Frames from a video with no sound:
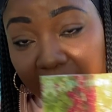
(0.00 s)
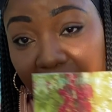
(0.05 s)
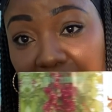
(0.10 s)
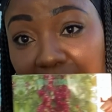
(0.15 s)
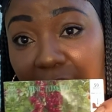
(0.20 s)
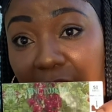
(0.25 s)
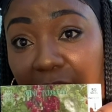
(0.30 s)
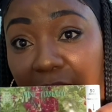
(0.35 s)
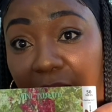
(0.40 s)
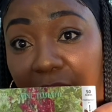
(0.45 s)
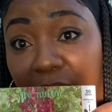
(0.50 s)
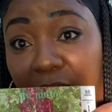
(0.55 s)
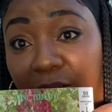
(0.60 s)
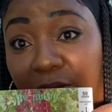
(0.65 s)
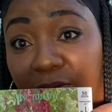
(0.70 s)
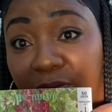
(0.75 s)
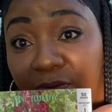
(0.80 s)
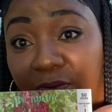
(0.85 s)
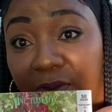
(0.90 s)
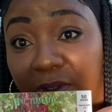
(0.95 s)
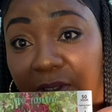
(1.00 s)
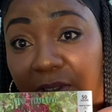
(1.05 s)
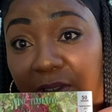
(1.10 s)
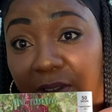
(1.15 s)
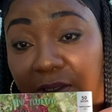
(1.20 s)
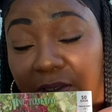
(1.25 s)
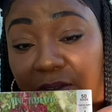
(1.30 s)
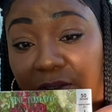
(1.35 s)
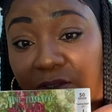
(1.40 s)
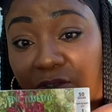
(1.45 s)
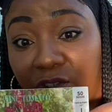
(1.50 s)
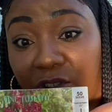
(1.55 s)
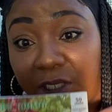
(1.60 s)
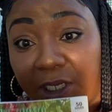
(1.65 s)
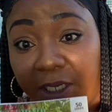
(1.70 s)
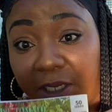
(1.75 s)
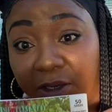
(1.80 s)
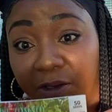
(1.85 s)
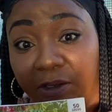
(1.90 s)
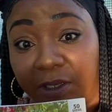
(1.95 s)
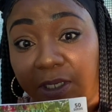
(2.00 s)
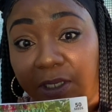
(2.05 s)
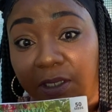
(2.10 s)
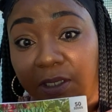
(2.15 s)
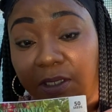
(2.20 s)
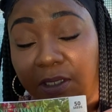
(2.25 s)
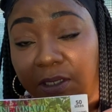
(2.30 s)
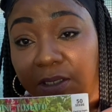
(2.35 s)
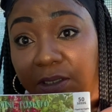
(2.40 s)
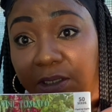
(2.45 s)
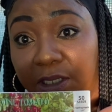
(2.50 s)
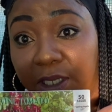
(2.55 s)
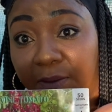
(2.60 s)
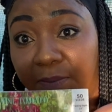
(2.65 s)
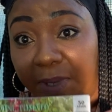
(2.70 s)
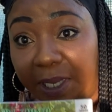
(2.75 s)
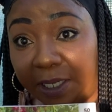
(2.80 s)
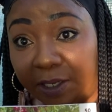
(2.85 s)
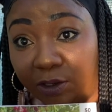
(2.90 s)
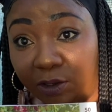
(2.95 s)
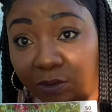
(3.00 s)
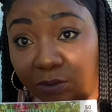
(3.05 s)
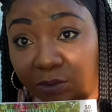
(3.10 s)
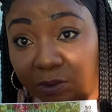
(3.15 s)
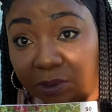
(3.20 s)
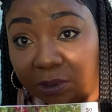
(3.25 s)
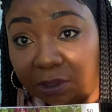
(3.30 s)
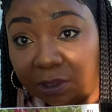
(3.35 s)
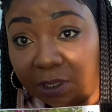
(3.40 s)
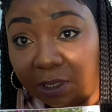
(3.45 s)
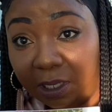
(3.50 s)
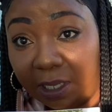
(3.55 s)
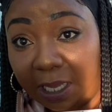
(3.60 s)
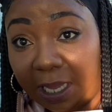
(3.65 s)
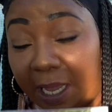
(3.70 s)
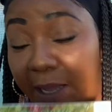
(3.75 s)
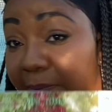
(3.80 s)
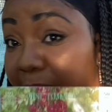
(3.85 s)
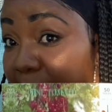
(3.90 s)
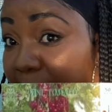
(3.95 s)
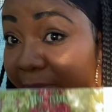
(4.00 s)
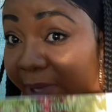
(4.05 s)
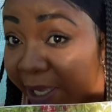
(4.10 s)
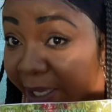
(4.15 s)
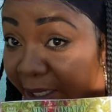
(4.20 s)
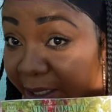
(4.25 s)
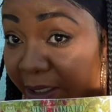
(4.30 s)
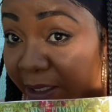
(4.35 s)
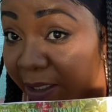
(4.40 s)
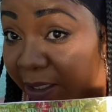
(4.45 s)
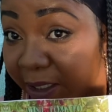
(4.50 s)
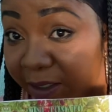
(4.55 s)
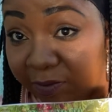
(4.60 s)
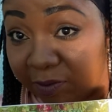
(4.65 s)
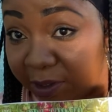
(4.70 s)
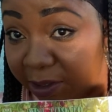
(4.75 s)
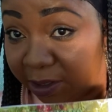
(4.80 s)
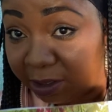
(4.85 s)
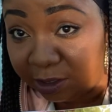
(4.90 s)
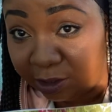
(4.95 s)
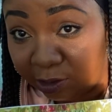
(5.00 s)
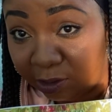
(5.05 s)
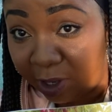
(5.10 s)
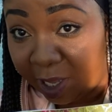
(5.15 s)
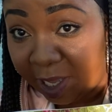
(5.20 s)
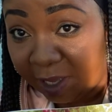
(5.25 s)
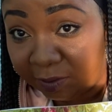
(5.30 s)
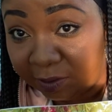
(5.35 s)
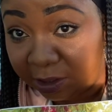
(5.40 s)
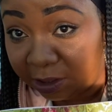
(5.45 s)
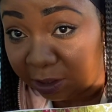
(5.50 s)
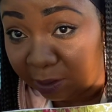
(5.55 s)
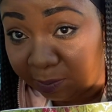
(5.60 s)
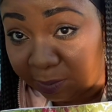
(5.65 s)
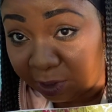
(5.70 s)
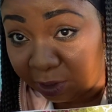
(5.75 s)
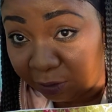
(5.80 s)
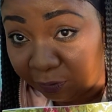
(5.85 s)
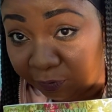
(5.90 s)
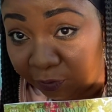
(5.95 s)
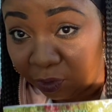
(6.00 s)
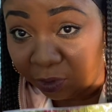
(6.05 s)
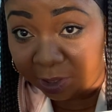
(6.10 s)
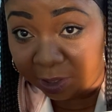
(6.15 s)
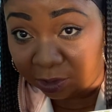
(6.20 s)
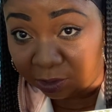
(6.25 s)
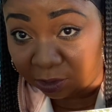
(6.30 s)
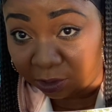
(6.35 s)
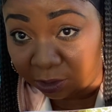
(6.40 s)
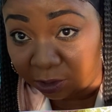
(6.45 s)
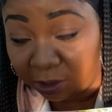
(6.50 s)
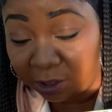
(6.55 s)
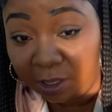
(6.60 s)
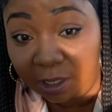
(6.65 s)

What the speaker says: of cherry tomatoes, I may even still have some in the freezer